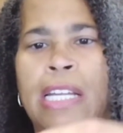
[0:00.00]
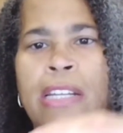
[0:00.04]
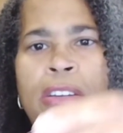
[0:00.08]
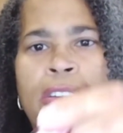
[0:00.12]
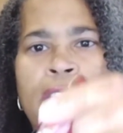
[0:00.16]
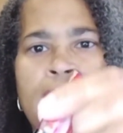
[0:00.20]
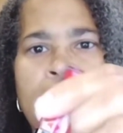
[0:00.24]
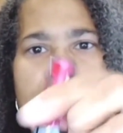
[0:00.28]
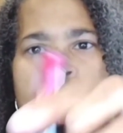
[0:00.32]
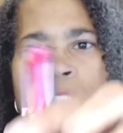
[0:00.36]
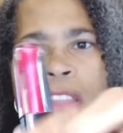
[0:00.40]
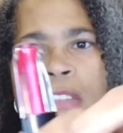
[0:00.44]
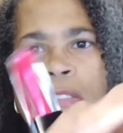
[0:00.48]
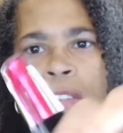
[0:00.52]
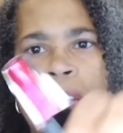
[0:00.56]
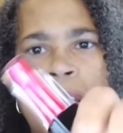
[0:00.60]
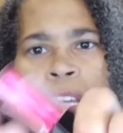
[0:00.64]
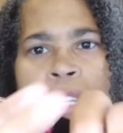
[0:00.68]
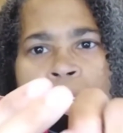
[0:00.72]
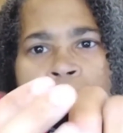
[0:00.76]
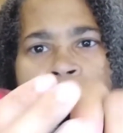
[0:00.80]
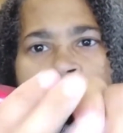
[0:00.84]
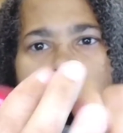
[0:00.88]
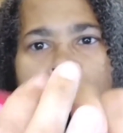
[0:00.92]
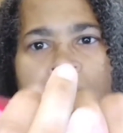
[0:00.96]
And on the other
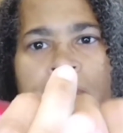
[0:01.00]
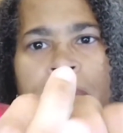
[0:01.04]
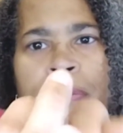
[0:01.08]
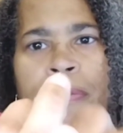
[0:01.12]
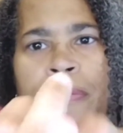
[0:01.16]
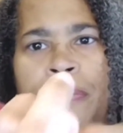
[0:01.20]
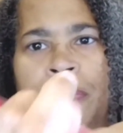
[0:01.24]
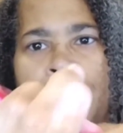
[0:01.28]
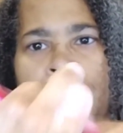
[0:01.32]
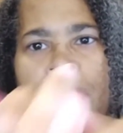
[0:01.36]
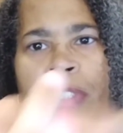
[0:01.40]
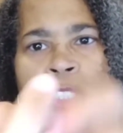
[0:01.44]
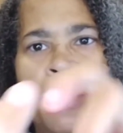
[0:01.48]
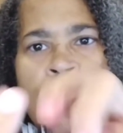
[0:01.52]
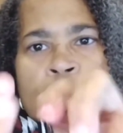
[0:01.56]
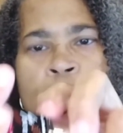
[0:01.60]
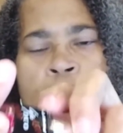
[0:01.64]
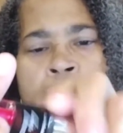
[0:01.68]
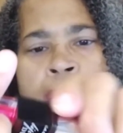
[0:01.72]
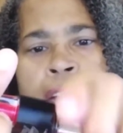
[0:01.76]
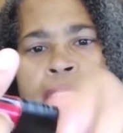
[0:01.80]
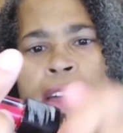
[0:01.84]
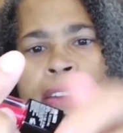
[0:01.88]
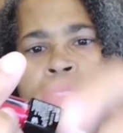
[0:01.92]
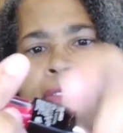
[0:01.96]
end,
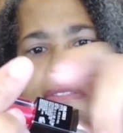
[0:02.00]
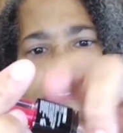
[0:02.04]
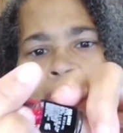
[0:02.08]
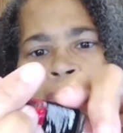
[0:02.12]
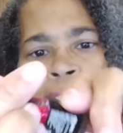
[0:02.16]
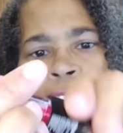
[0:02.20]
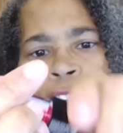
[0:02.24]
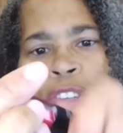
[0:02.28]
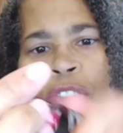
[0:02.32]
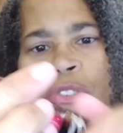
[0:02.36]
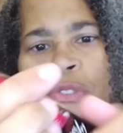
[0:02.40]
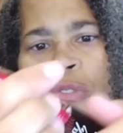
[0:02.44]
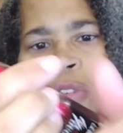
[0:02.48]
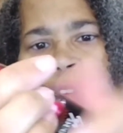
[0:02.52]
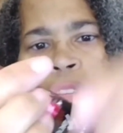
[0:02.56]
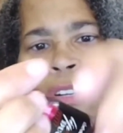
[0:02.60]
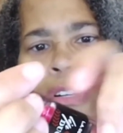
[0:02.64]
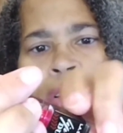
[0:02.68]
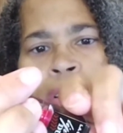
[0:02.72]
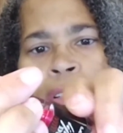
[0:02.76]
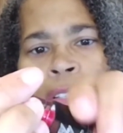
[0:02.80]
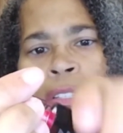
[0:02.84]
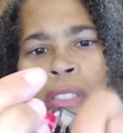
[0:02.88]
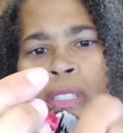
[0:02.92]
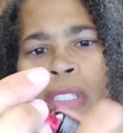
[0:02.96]
you have
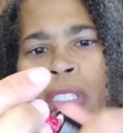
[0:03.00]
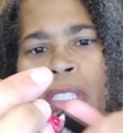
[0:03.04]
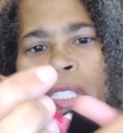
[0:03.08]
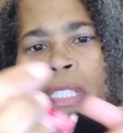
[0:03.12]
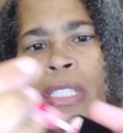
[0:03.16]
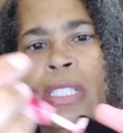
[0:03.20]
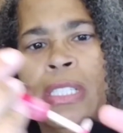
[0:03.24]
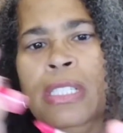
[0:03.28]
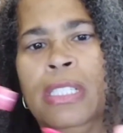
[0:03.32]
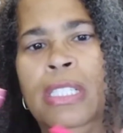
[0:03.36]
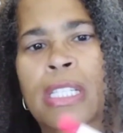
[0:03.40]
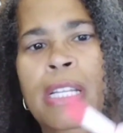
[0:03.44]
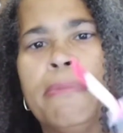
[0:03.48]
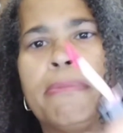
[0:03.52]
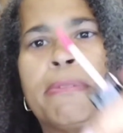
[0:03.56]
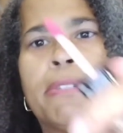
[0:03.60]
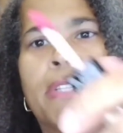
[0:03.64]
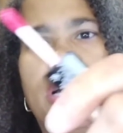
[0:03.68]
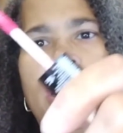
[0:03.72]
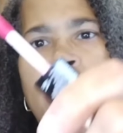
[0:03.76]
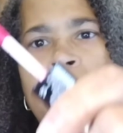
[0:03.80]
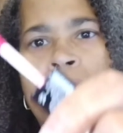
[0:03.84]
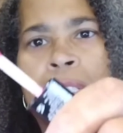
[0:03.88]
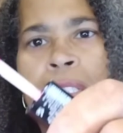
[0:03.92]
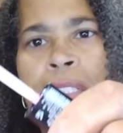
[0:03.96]
your lip
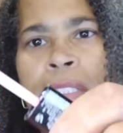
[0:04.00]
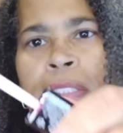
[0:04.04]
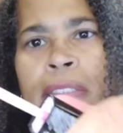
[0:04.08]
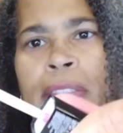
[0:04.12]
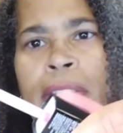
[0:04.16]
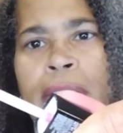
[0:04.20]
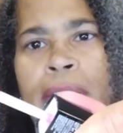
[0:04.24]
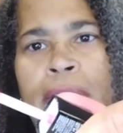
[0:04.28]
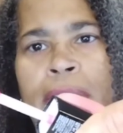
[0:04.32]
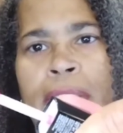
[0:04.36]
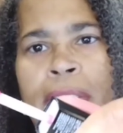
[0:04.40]
gloss.